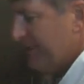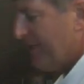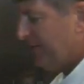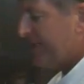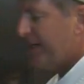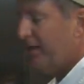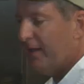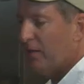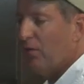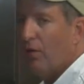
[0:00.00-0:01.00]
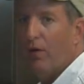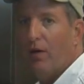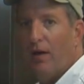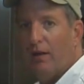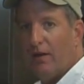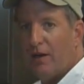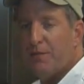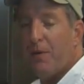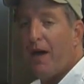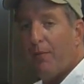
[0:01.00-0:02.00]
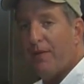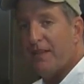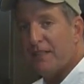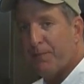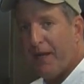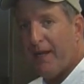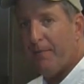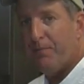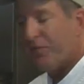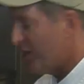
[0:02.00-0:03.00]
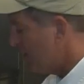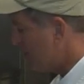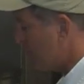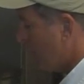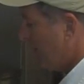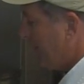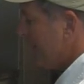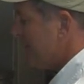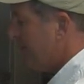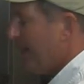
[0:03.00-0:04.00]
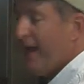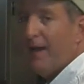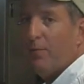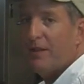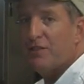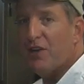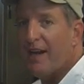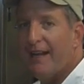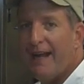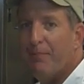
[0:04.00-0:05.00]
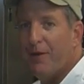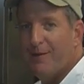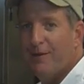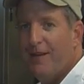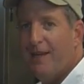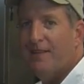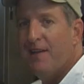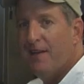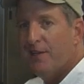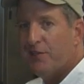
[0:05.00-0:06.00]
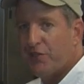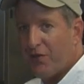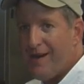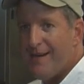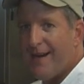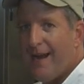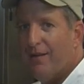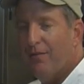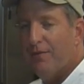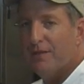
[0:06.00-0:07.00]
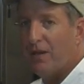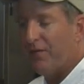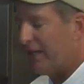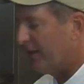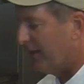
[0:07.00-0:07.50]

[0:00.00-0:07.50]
tilt skillet or a large pot with a spigot, you just want to place a pan with a china cup underneath, strain it out, reserving the